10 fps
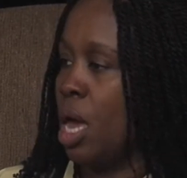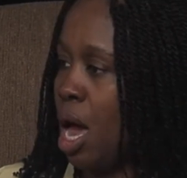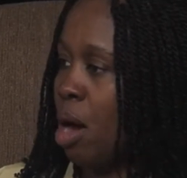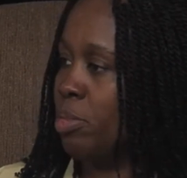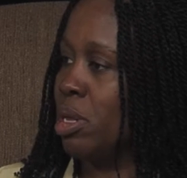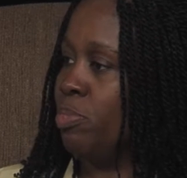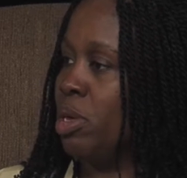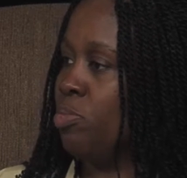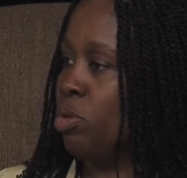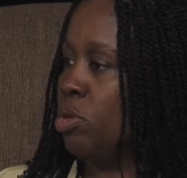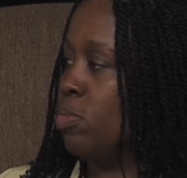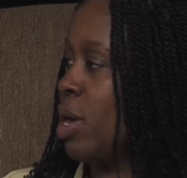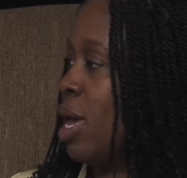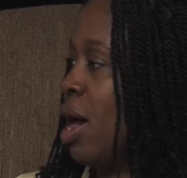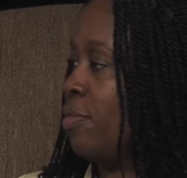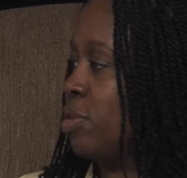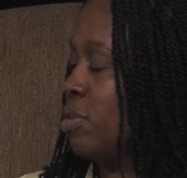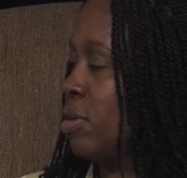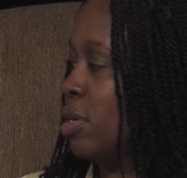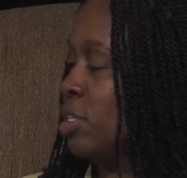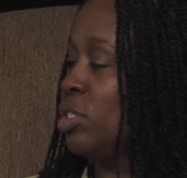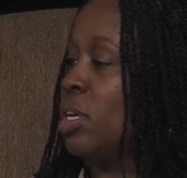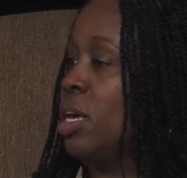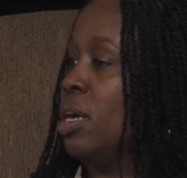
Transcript: So how many people you may have to, because